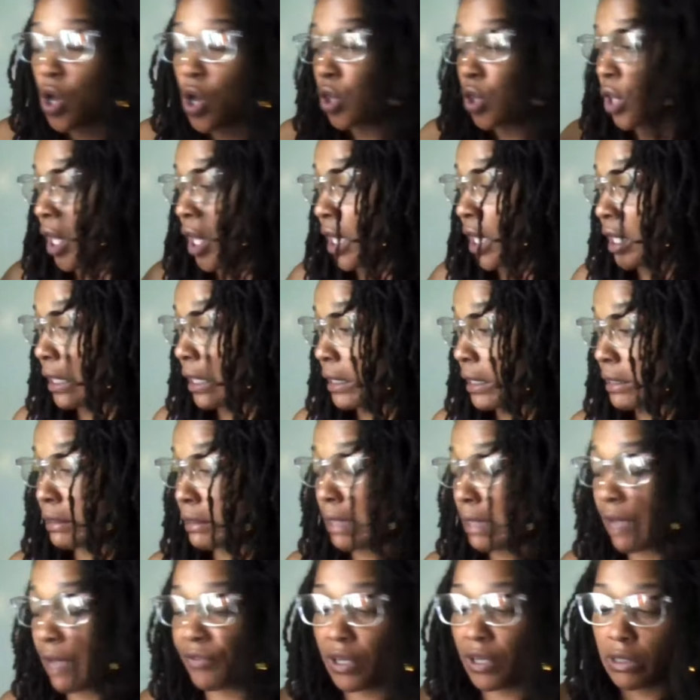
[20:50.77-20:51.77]
like is
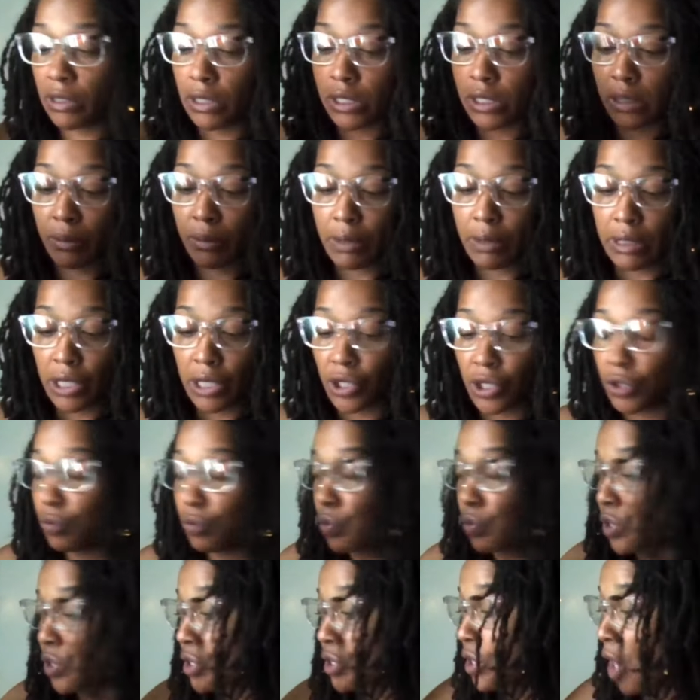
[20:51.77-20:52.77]
definitely something that you
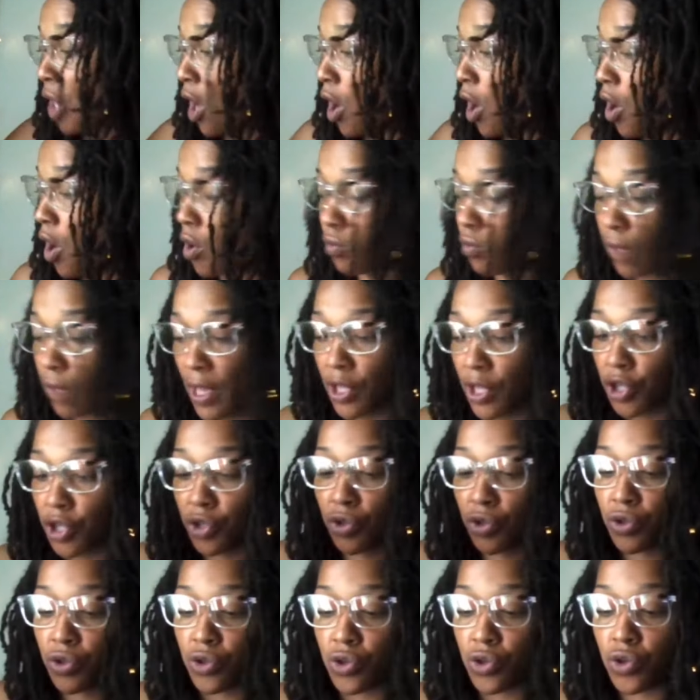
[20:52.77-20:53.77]
was like
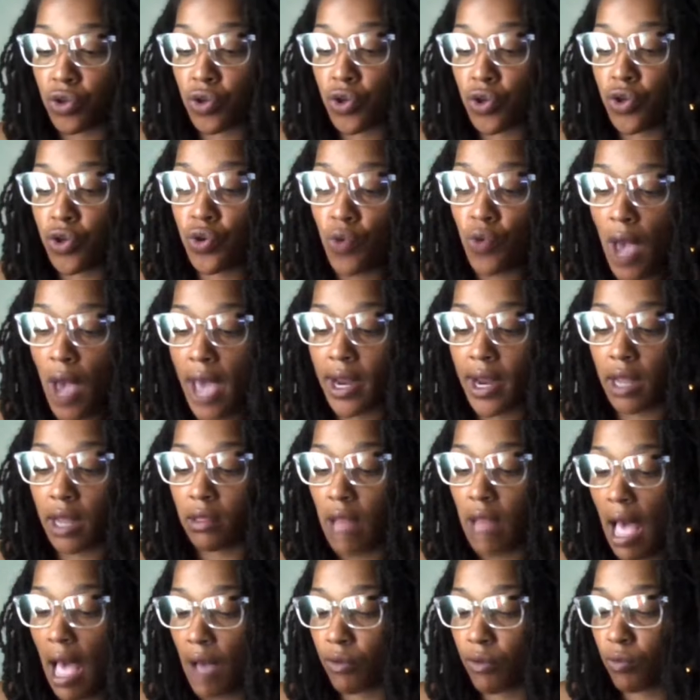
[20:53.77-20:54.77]
you had a
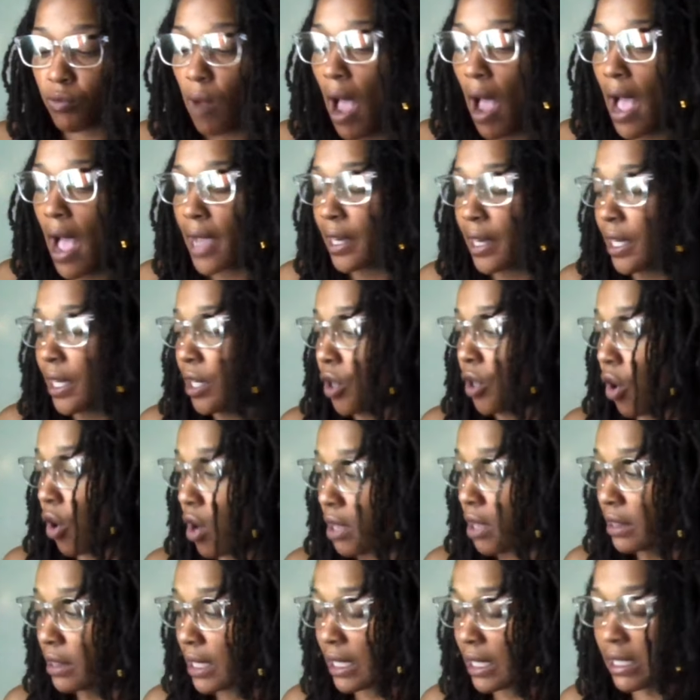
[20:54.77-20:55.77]
lot riding
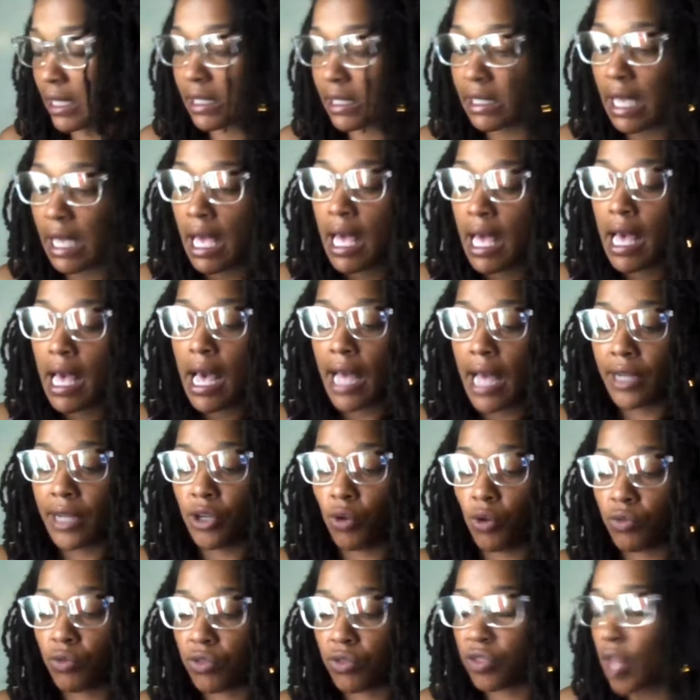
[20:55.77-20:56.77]
on this. I
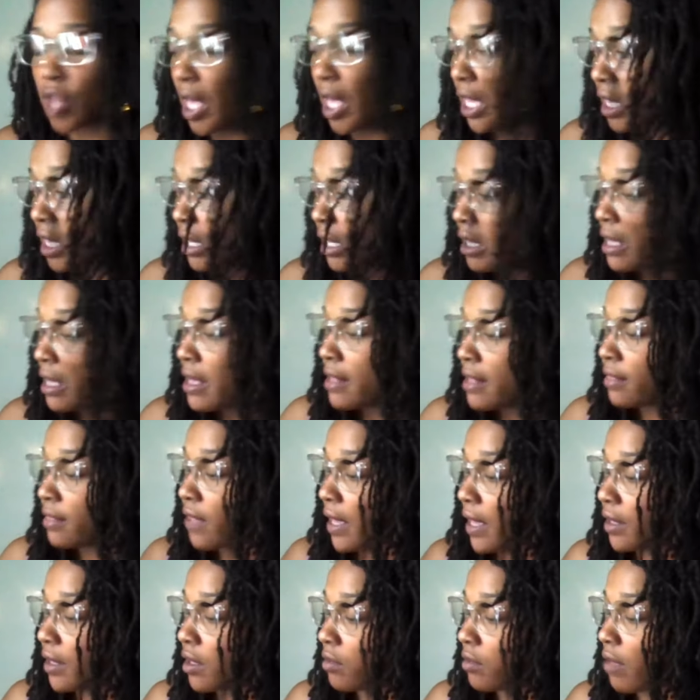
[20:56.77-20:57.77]
don't think
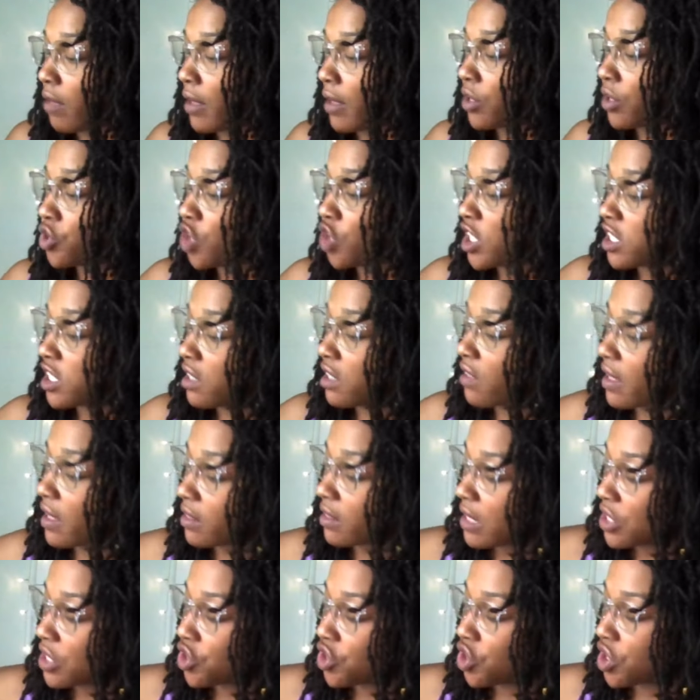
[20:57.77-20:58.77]
that like just like
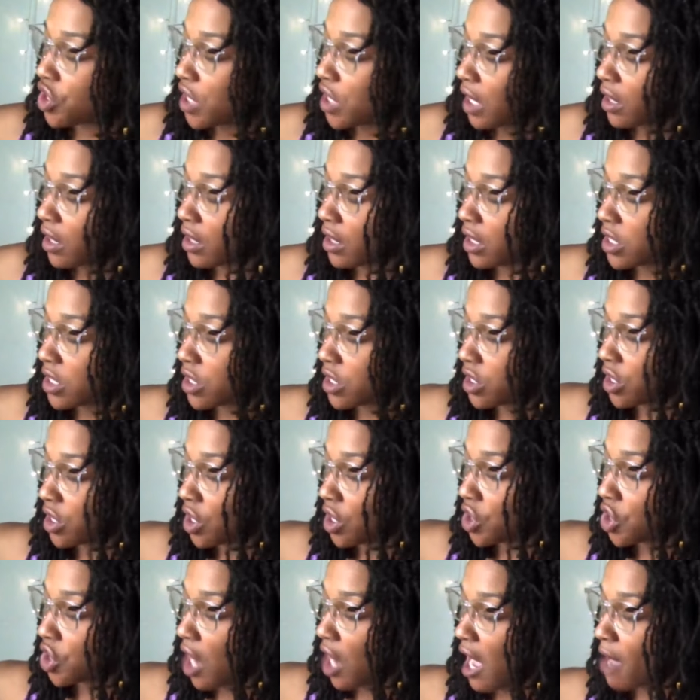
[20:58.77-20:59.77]
let's just say that this is a
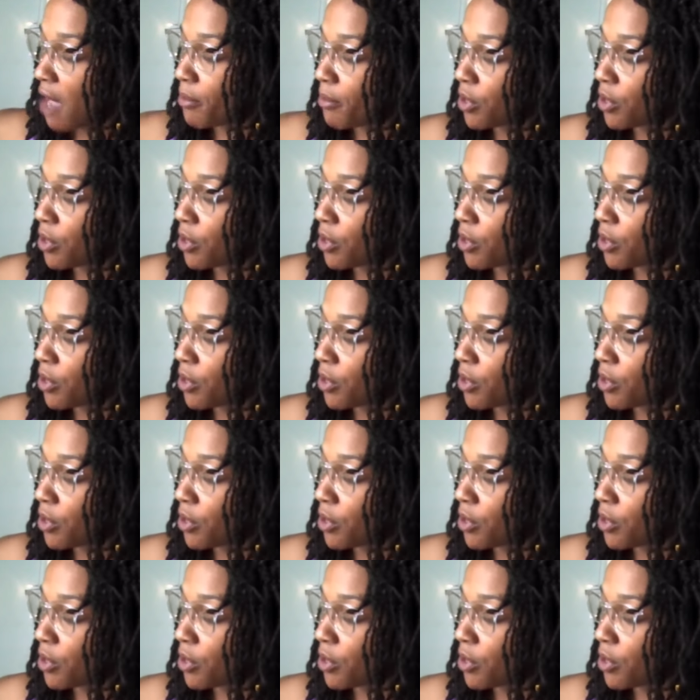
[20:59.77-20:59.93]
job